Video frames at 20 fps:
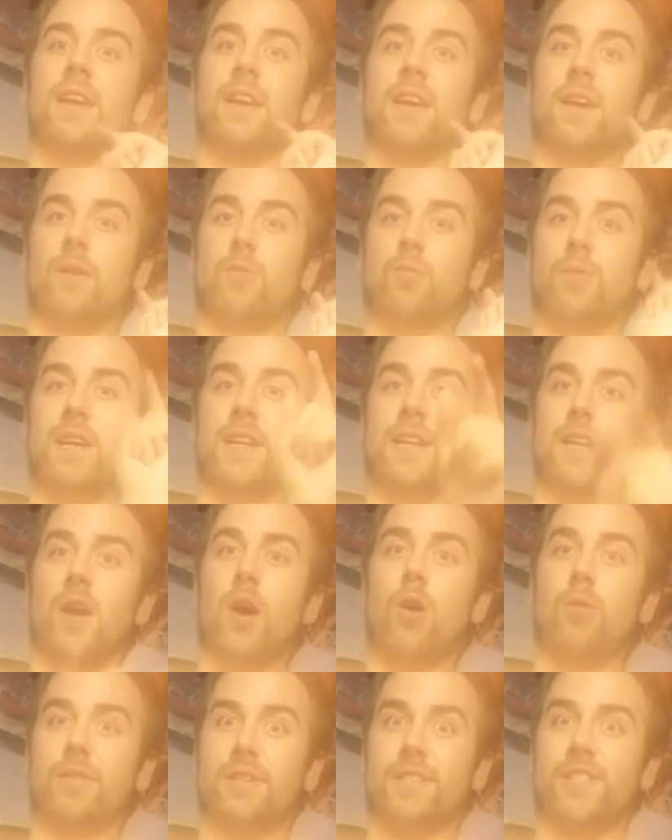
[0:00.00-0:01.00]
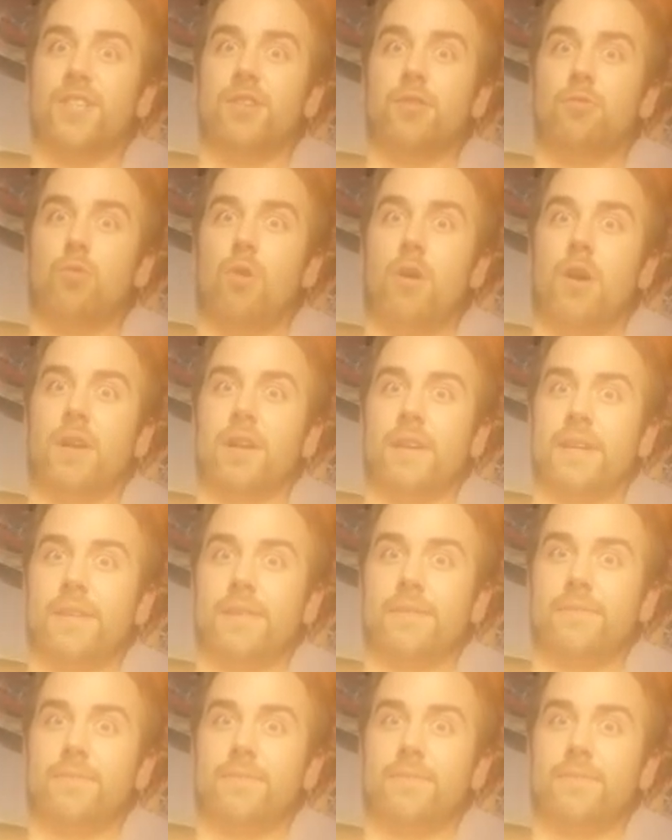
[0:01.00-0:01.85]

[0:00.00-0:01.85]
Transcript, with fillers: and we know that you want it.